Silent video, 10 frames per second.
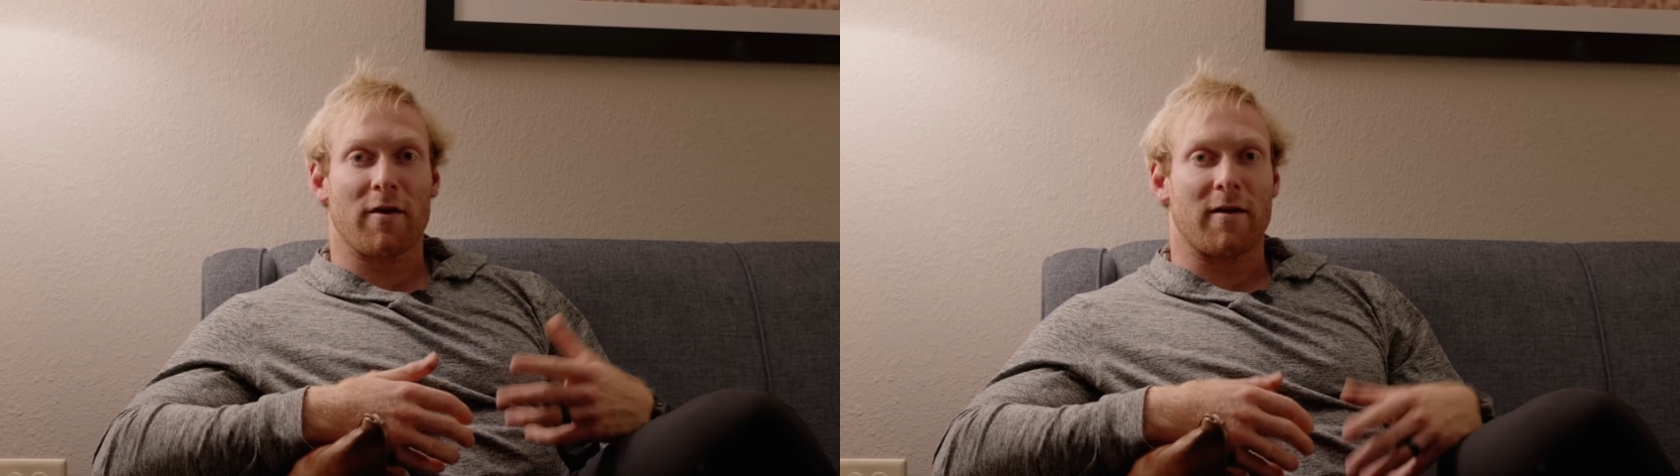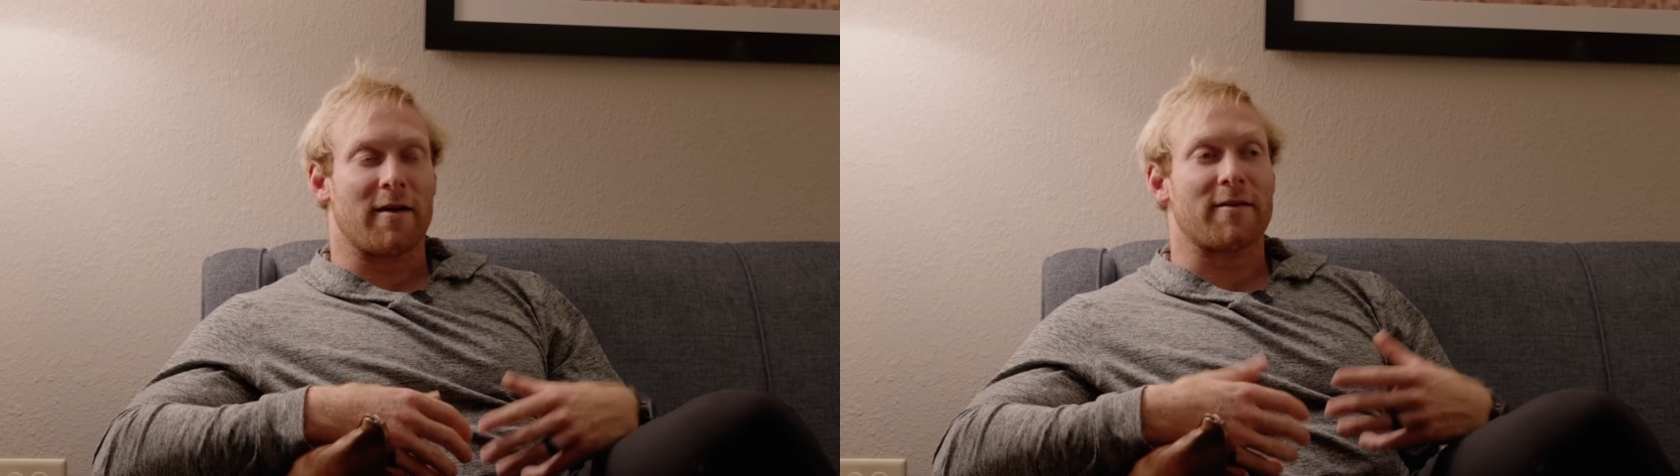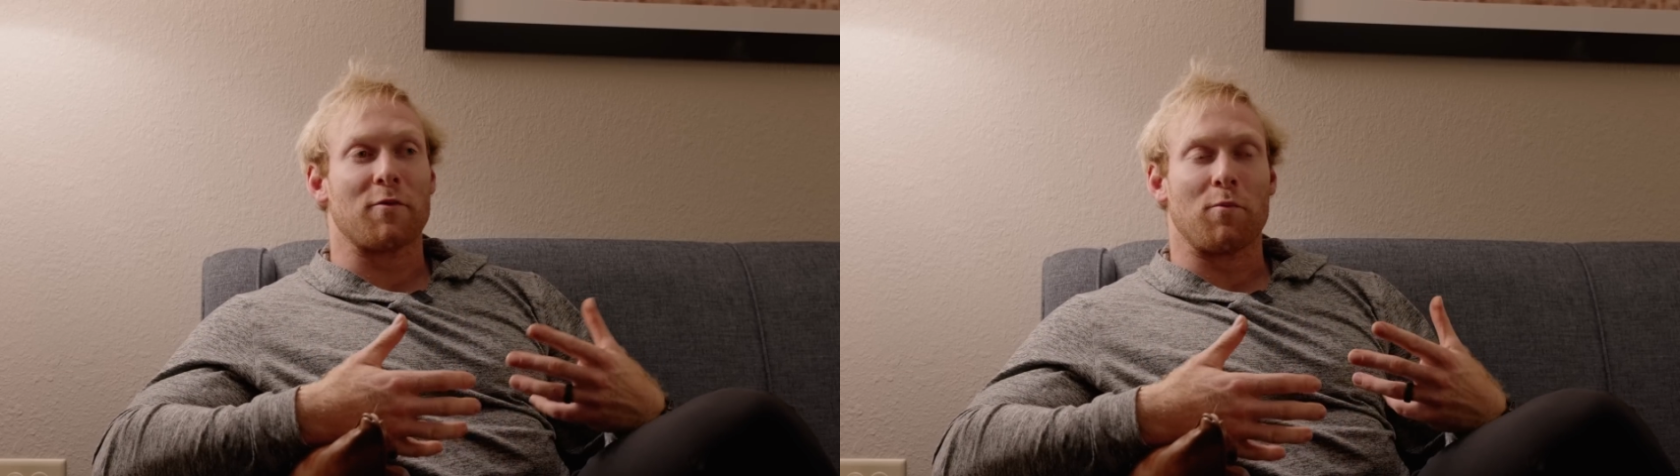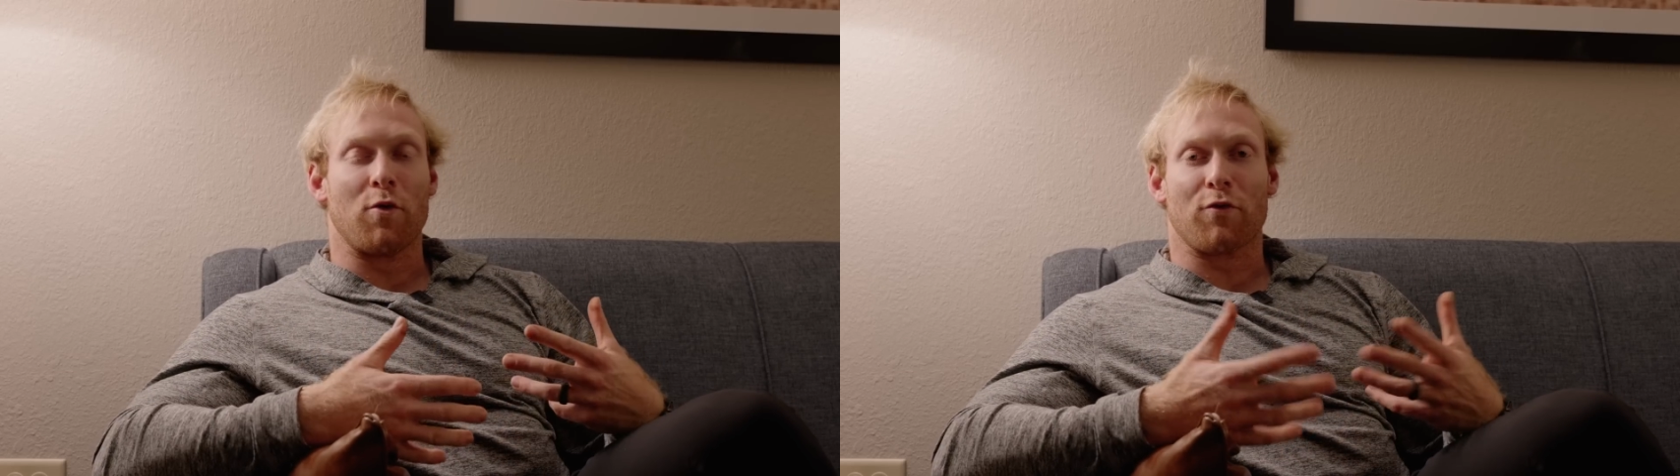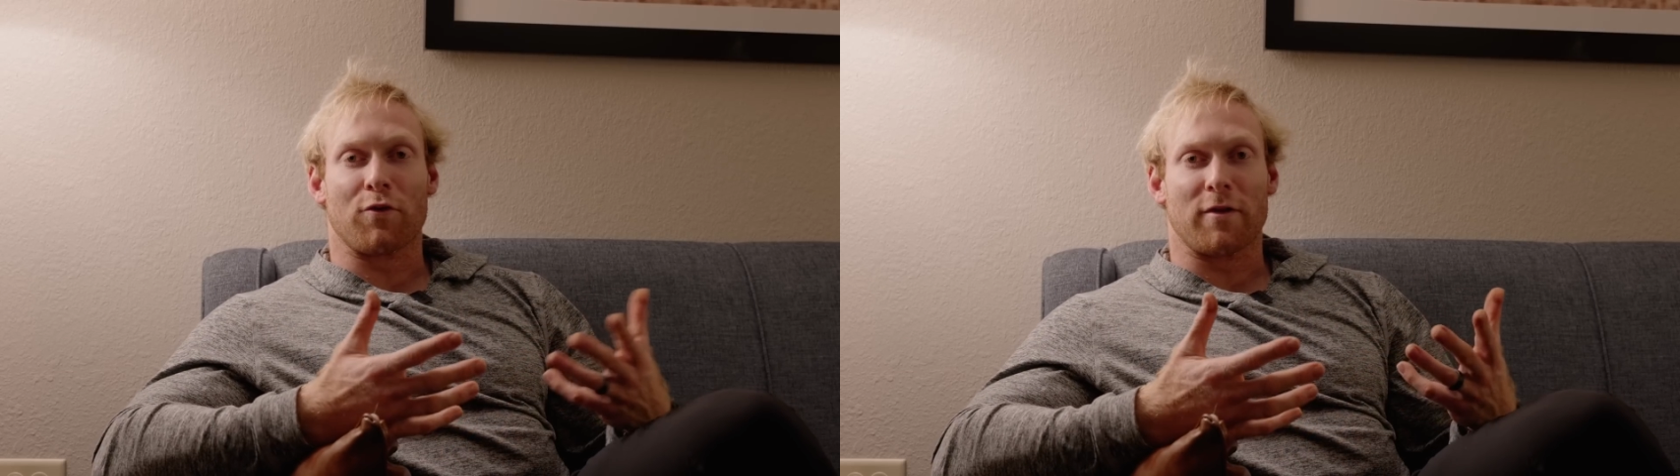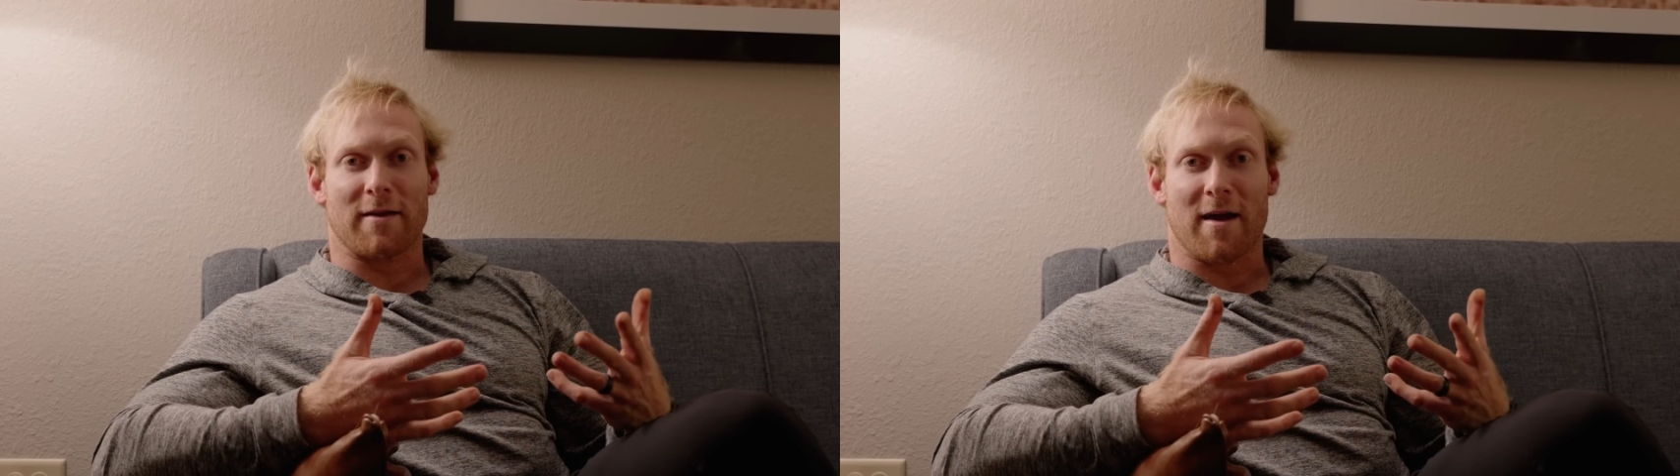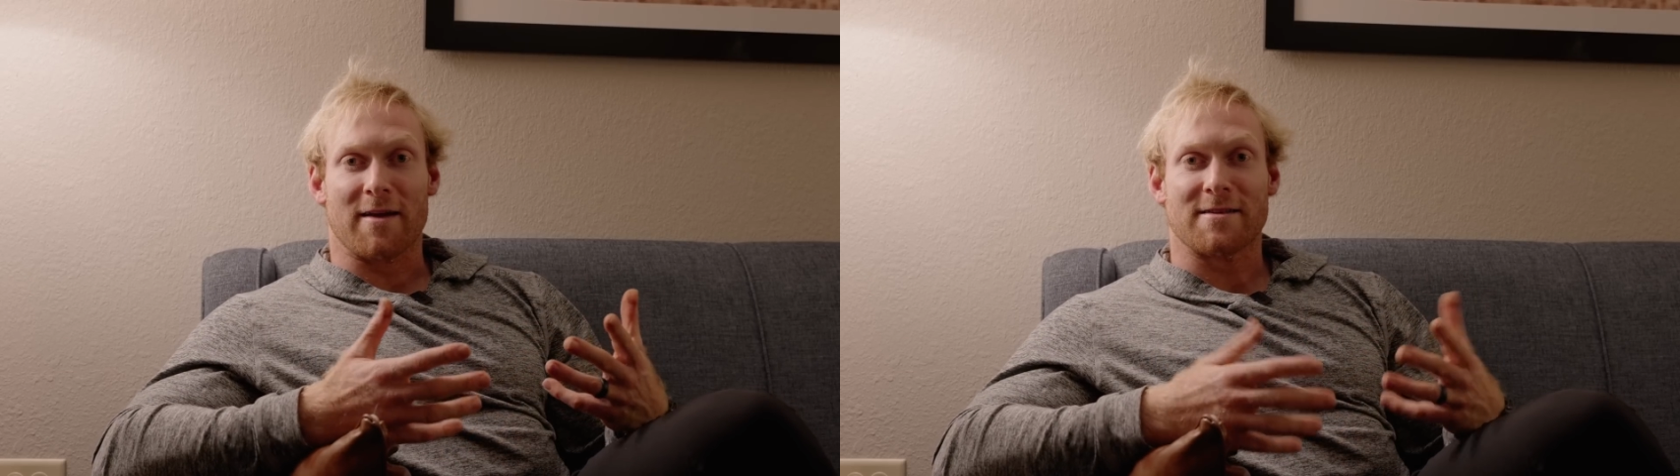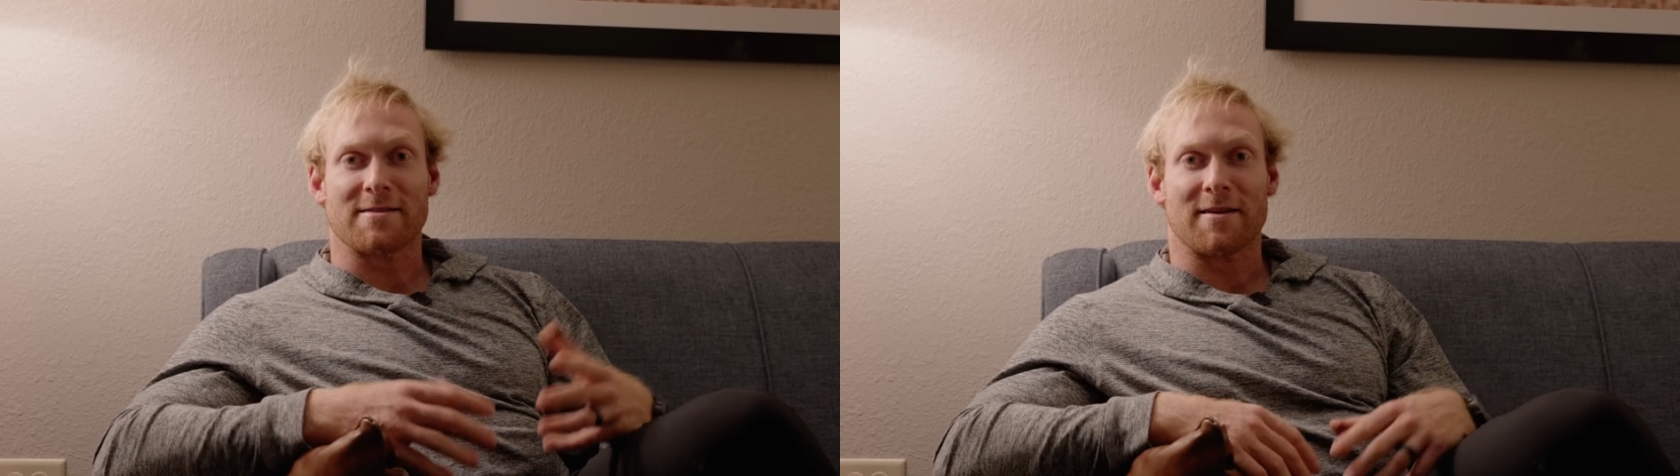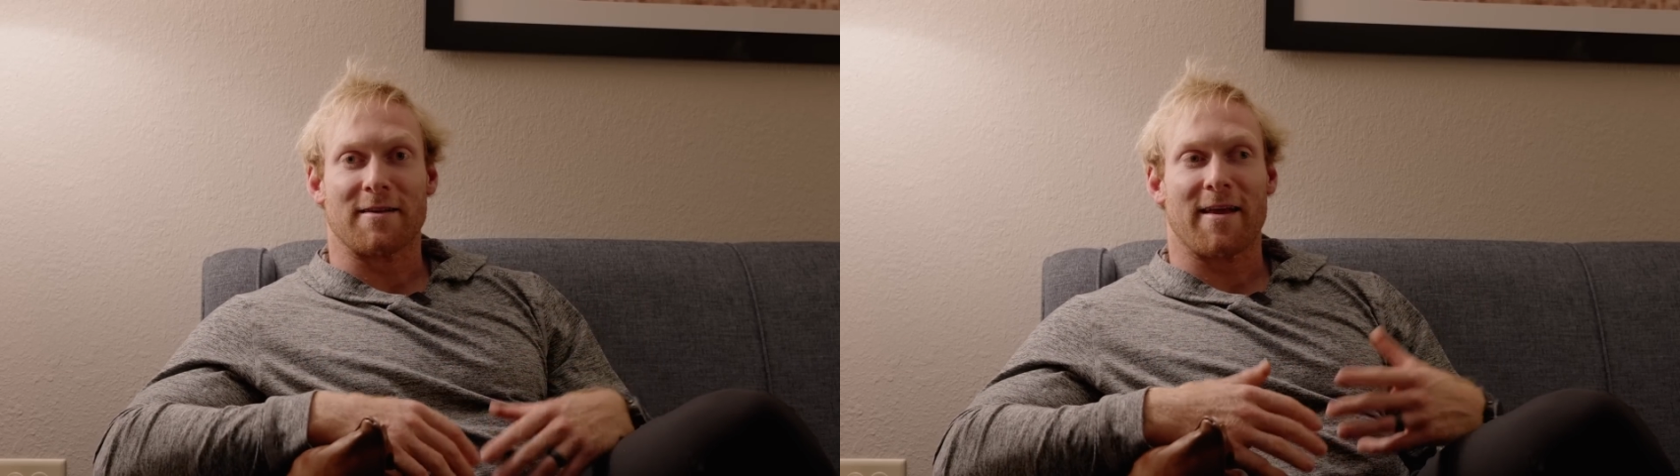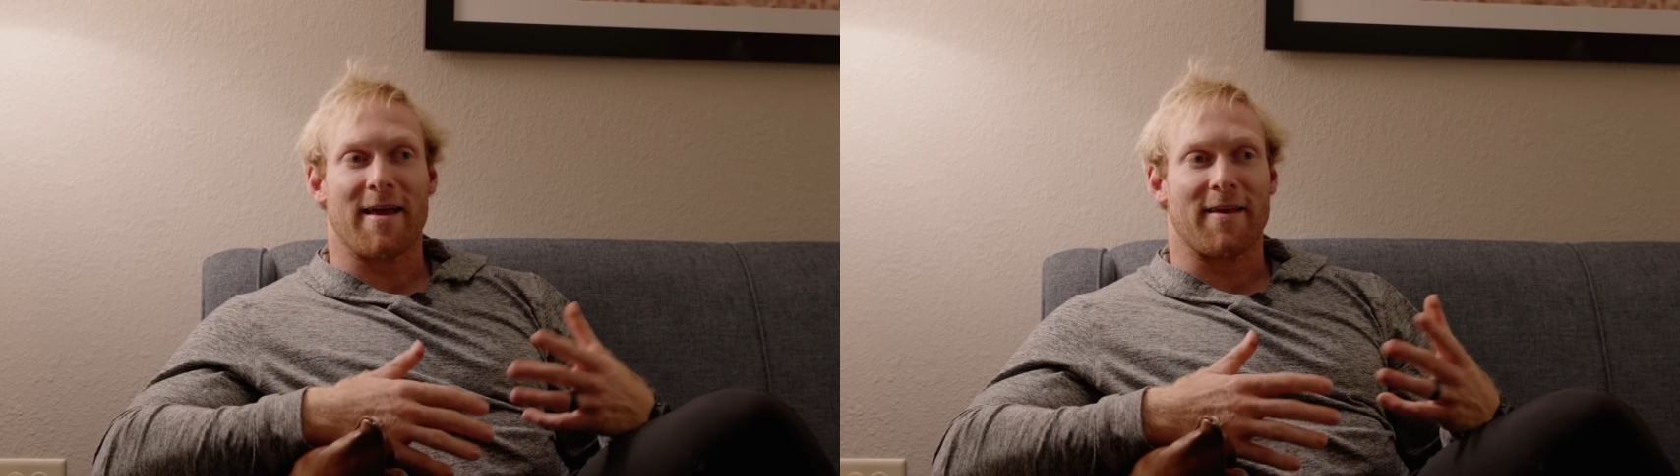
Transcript: I like to move really nice and